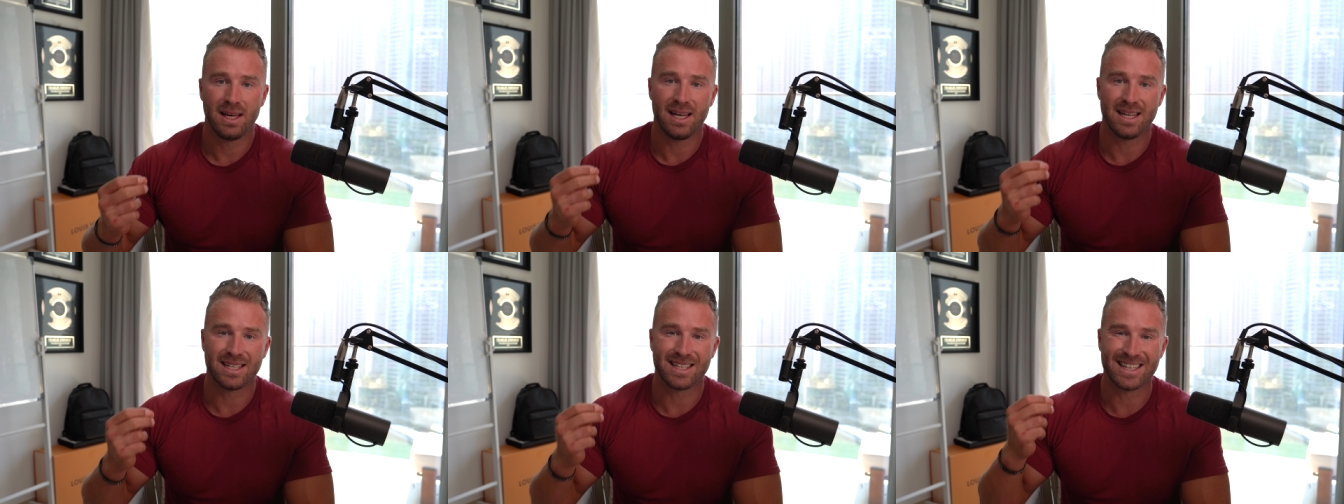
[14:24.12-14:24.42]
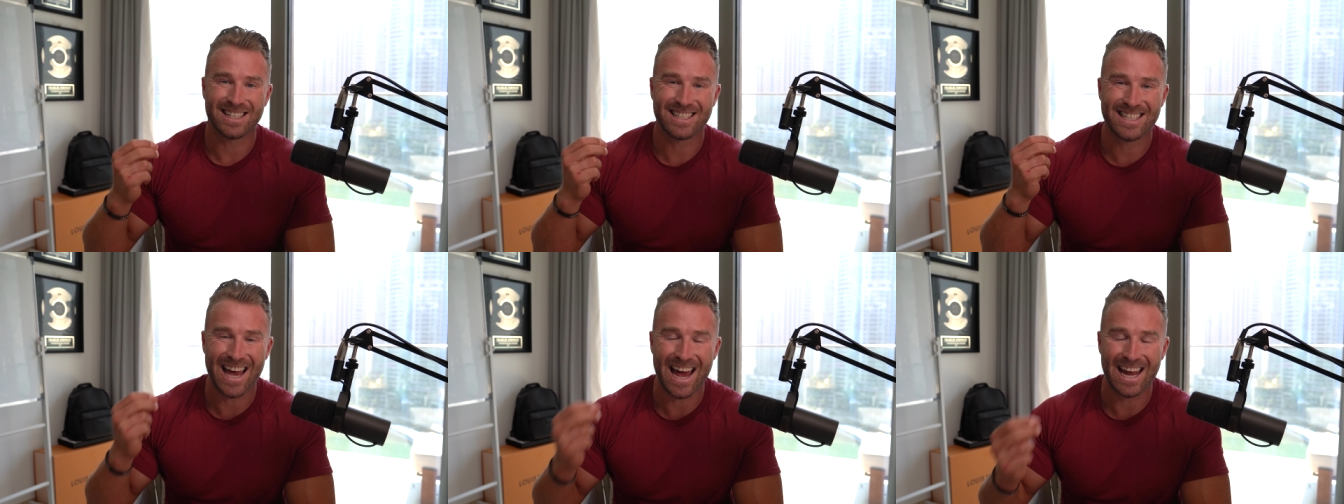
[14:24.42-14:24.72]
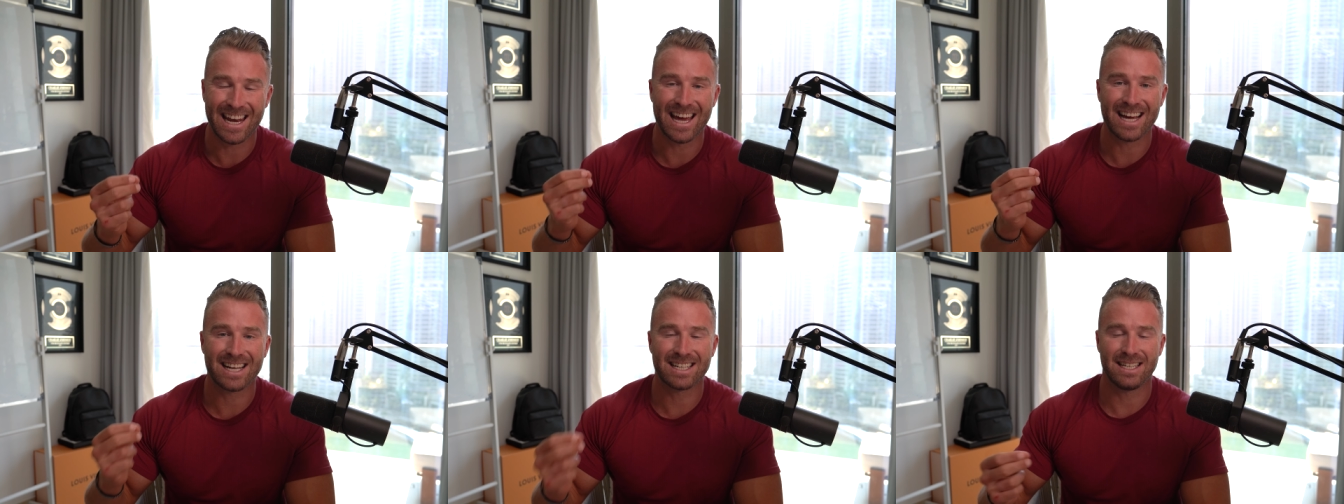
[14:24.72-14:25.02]
is that
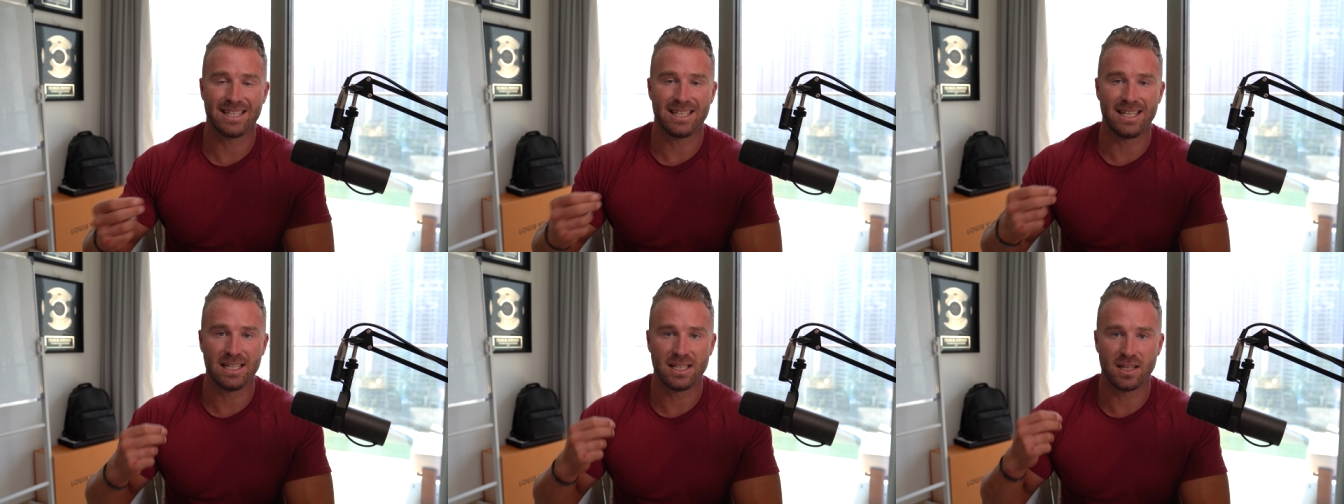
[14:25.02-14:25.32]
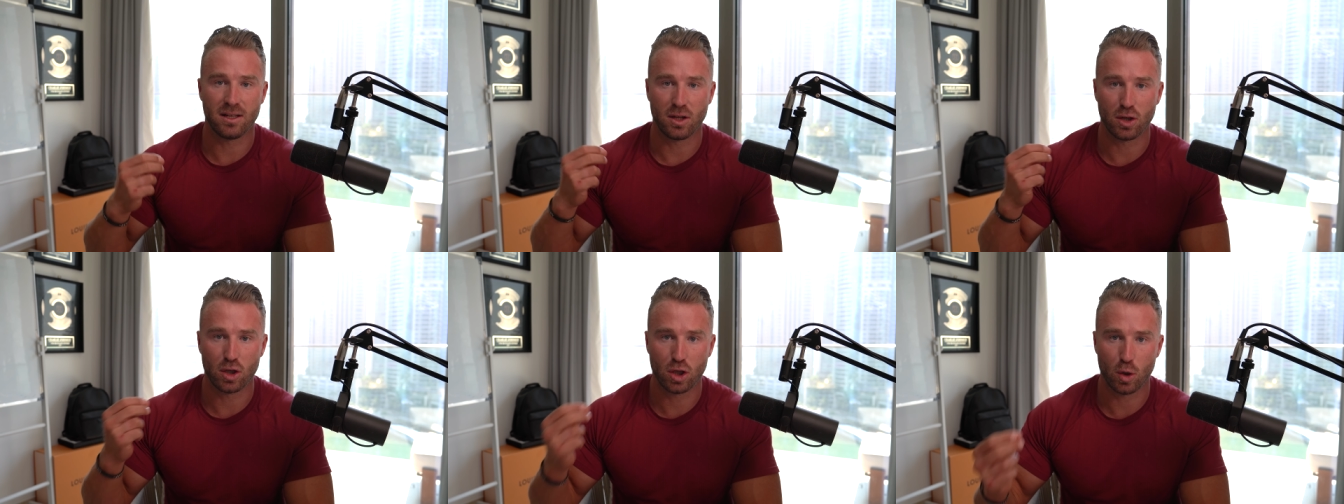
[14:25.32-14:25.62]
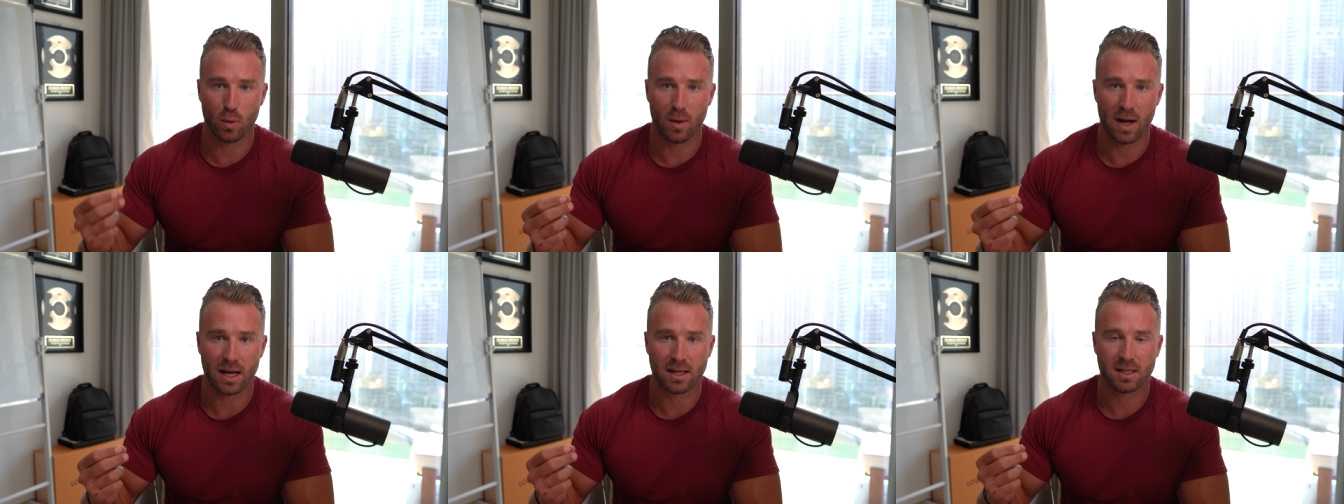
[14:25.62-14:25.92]
10x is easier than
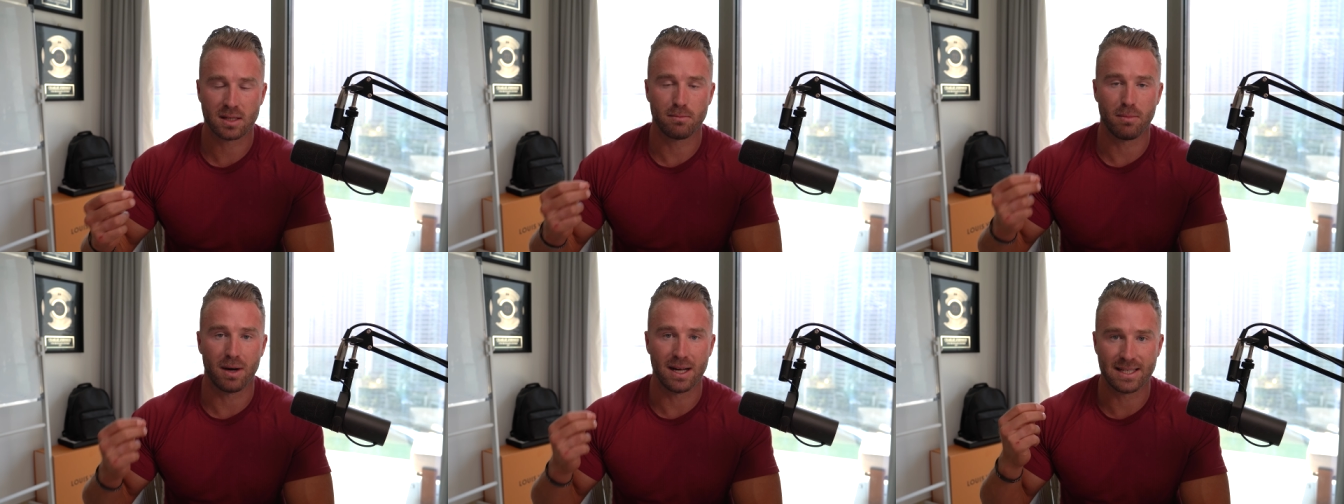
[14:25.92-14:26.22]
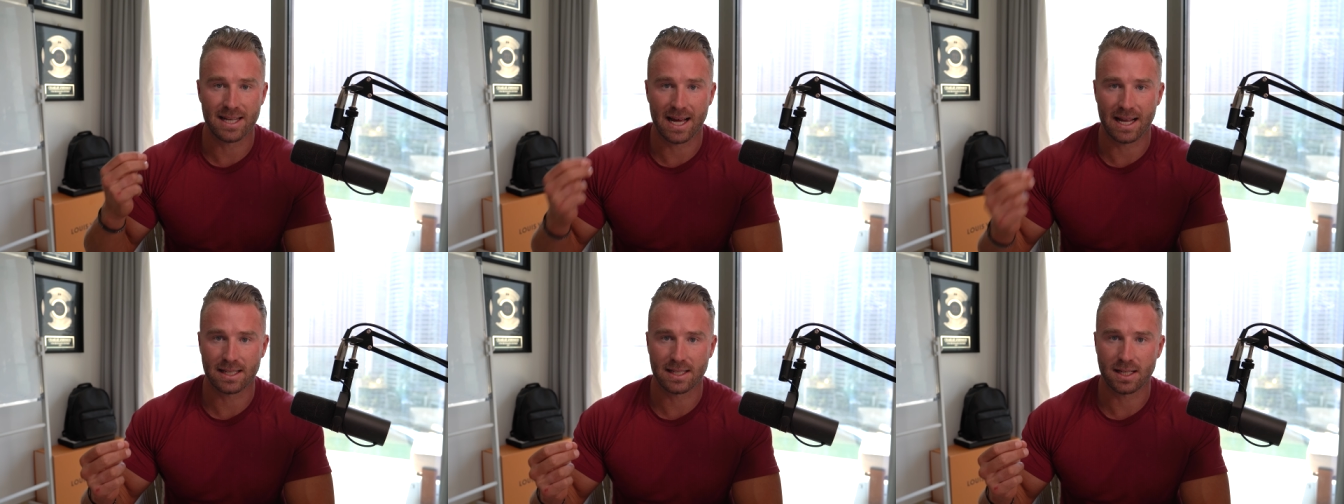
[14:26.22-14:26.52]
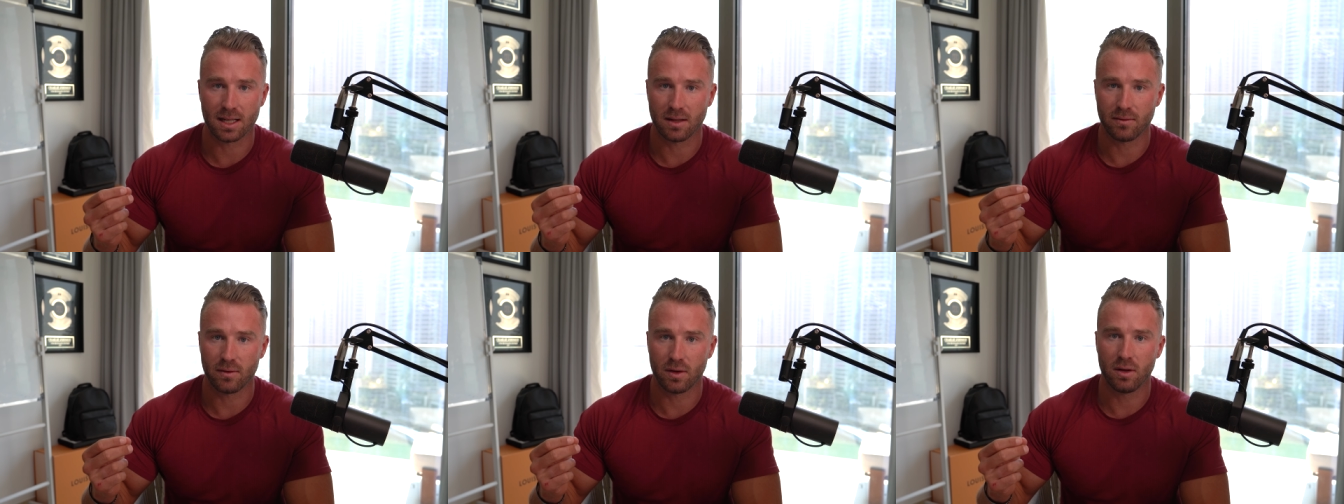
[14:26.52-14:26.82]
2x by Dan
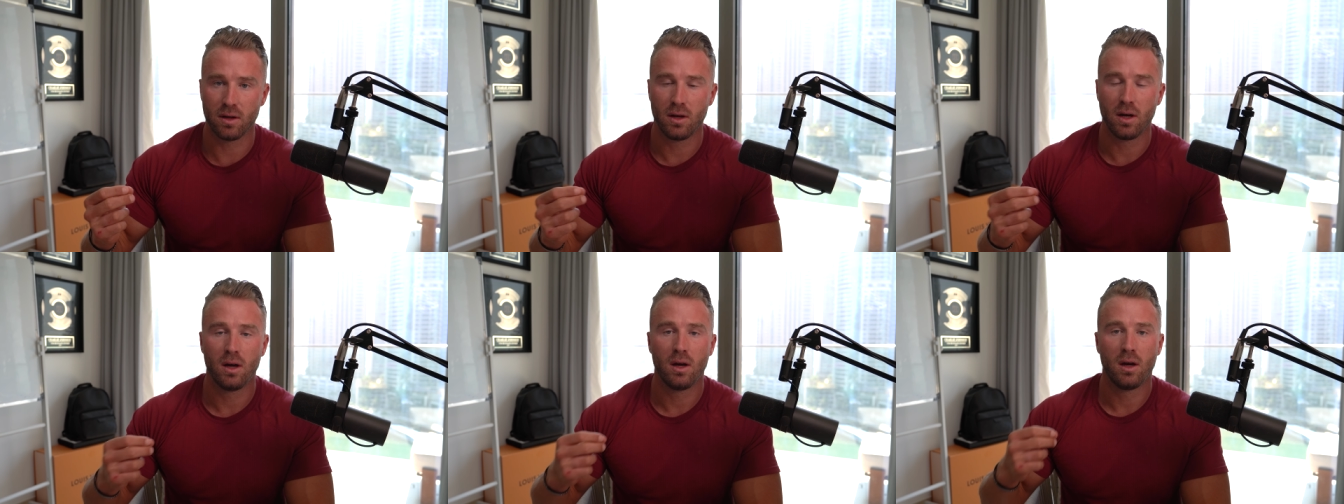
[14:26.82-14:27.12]
Sullivan.